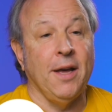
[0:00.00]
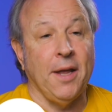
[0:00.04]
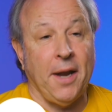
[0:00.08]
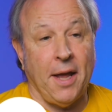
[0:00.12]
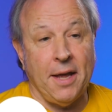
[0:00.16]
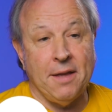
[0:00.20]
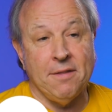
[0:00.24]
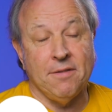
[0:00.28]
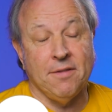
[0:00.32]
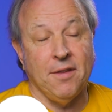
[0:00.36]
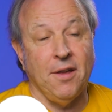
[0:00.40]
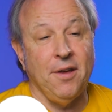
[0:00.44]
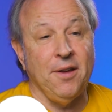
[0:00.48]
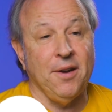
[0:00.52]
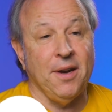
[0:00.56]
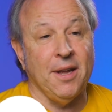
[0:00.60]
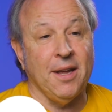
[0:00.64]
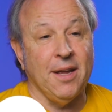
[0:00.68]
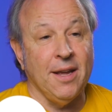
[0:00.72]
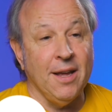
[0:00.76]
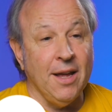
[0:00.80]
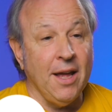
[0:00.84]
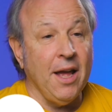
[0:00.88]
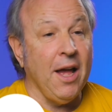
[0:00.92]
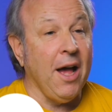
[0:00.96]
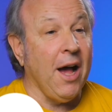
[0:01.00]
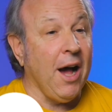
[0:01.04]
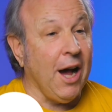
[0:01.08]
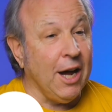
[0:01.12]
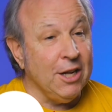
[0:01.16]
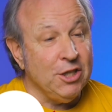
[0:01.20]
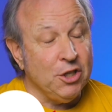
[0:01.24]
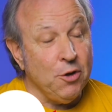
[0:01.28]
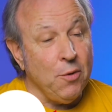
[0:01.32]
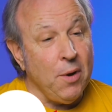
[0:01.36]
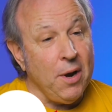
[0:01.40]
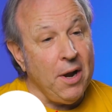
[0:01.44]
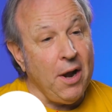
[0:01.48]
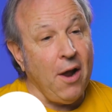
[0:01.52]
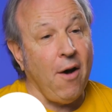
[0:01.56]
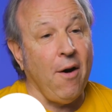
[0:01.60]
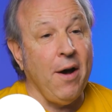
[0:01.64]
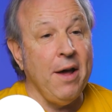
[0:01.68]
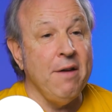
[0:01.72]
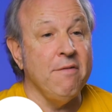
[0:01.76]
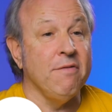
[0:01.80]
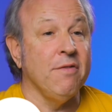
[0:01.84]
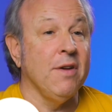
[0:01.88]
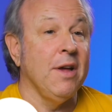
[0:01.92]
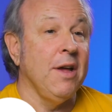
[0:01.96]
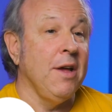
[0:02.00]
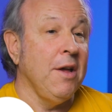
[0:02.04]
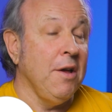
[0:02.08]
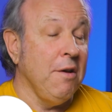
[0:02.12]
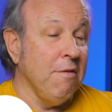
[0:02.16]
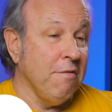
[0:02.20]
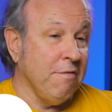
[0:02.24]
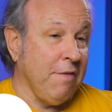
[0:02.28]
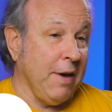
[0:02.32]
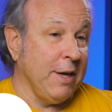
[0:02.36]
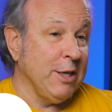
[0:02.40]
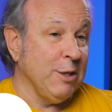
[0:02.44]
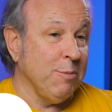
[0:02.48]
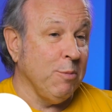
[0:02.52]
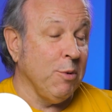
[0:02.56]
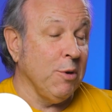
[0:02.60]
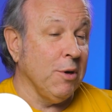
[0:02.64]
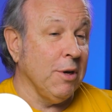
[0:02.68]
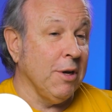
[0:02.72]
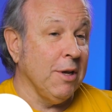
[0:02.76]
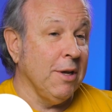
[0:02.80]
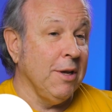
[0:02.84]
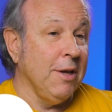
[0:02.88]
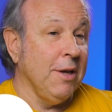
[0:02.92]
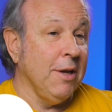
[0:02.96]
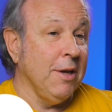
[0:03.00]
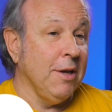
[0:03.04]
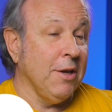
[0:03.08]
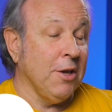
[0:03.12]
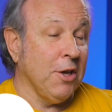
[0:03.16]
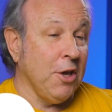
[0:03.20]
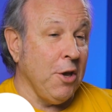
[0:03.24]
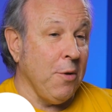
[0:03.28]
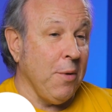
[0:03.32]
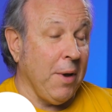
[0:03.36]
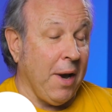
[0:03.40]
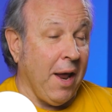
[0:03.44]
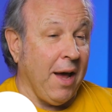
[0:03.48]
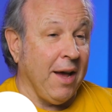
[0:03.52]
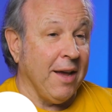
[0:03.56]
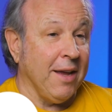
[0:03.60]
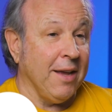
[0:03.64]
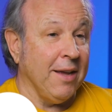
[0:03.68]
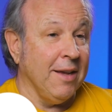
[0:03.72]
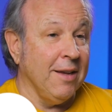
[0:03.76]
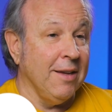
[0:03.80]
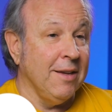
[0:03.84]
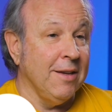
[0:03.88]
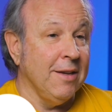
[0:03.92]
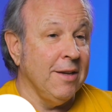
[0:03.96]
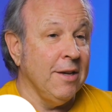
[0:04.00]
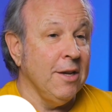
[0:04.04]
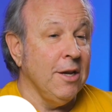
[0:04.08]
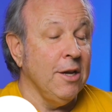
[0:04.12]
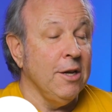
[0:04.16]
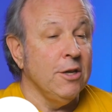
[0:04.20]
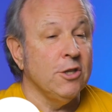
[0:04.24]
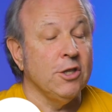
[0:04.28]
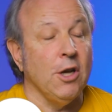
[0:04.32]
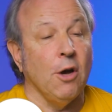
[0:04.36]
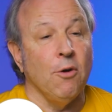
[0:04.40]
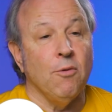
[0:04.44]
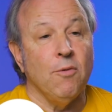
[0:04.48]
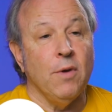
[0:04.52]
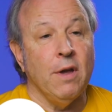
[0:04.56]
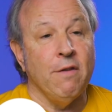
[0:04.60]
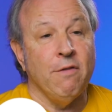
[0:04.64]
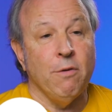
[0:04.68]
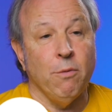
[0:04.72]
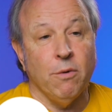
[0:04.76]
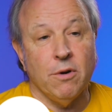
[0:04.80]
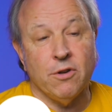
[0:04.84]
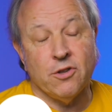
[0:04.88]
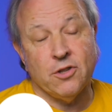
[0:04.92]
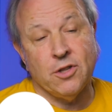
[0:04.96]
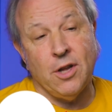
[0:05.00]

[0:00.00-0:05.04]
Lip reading: at 8:30 I do a live Facebook Q&A. So if you want to